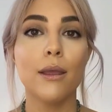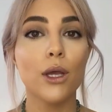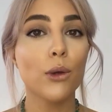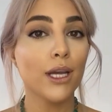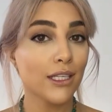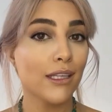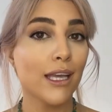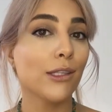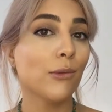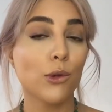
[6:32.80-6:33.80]
Alright,
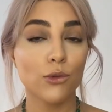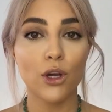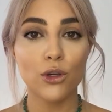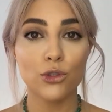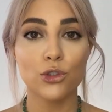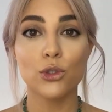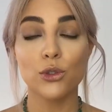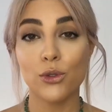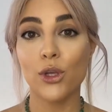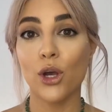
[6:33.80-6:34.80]
let's move on
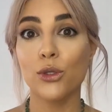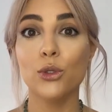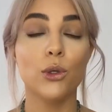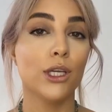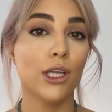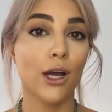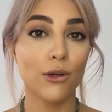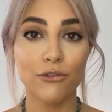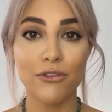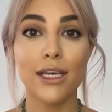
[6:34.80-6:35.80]
to contouring our
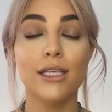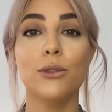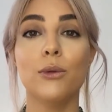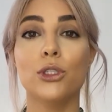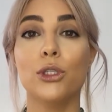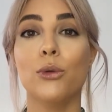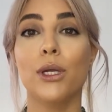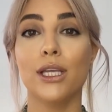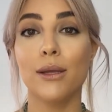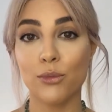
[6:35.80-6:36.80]
face, which is
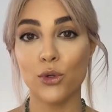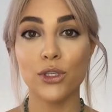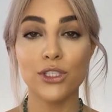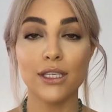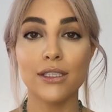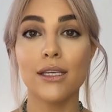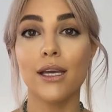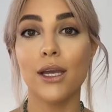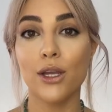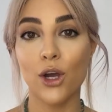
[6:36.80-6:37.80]
really important.
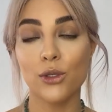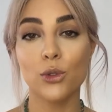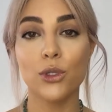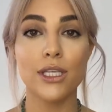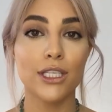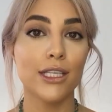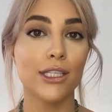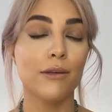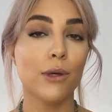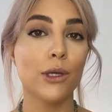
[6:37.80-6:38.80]
Contouring can
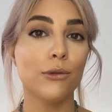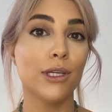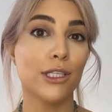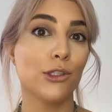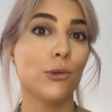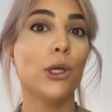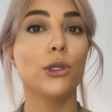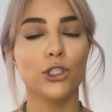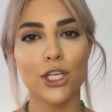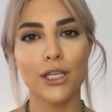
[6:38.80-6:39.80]
give our face a real
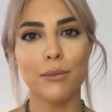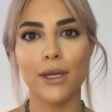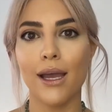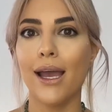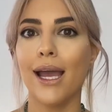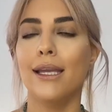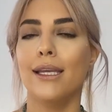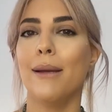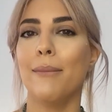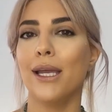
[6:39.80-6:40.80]
shape, and it
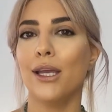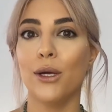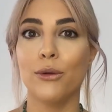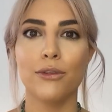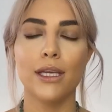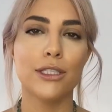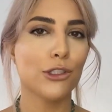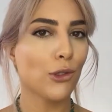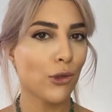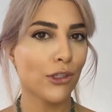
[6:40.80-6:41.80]
can make our
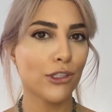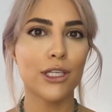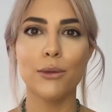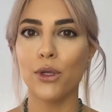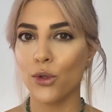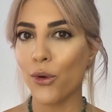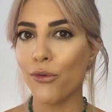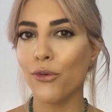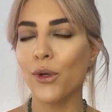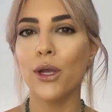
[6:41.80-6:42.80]
face look slimmer or
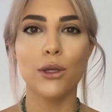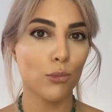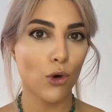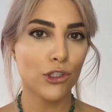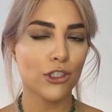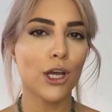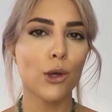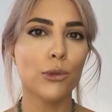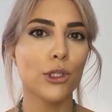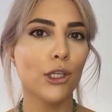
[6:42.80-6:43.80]
fuller, more
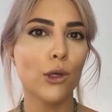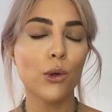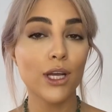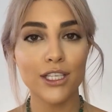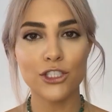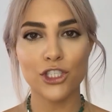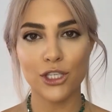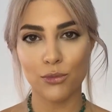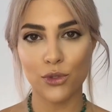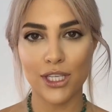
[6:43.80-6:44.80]
sculpted, or any
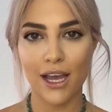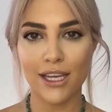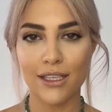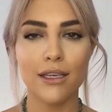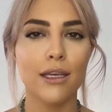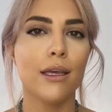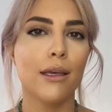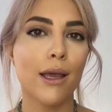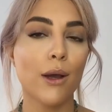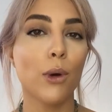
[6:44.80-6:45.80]
shape we like.
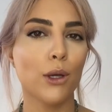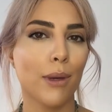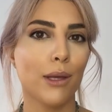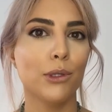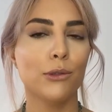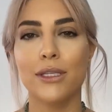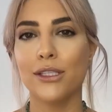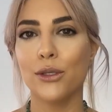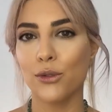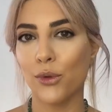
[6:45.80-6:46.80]
I want to make my
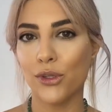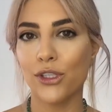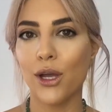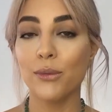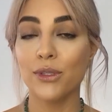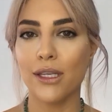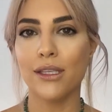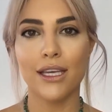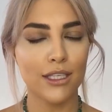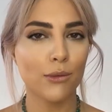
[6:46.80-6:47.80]
face look more sculpted,
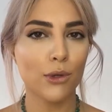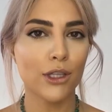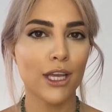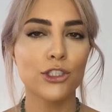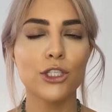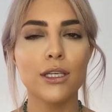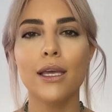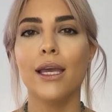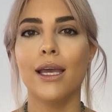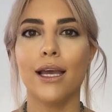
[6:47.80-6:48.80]
like Kim Kardashian,
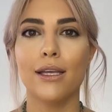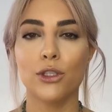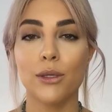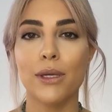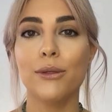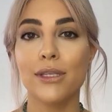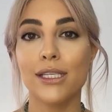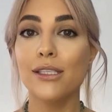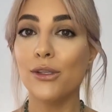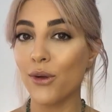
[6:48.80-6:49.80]
and turn my
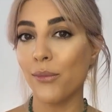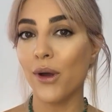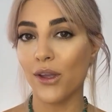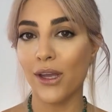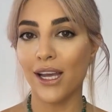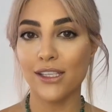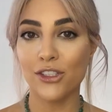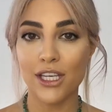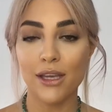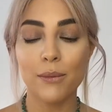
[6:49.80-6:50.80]
face into a model-like
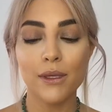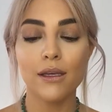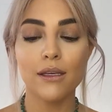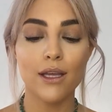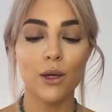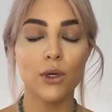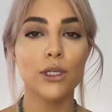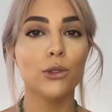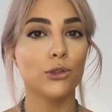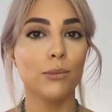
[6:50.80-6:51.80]
shape. I want to
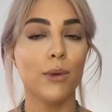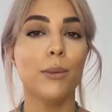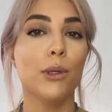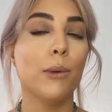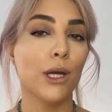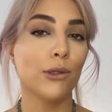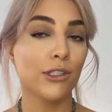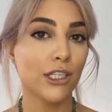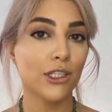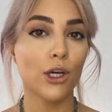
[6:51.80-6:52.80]
use the Bobbi Brown
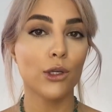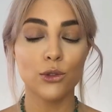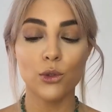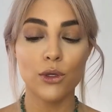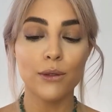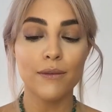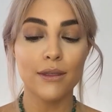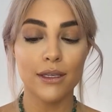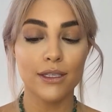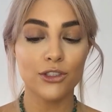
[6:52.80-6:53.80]
Stick Contour.
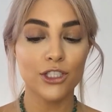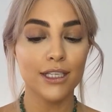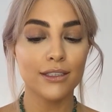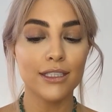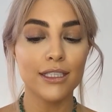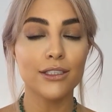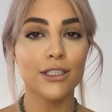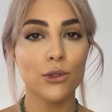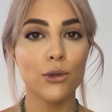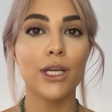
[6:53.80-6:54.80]
It's shade
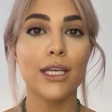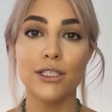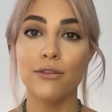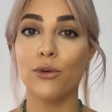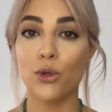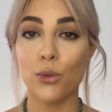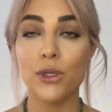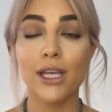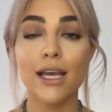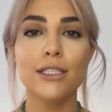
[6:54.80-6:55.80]
C084,
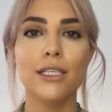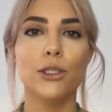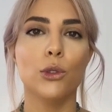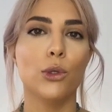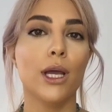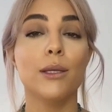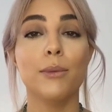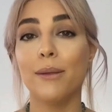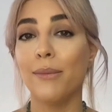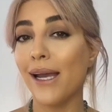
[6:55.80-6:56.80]
which has an
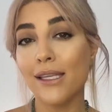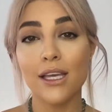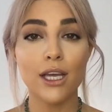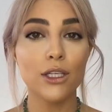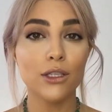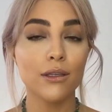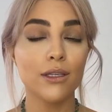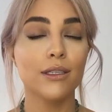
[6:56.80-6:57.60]
incredibly matte color.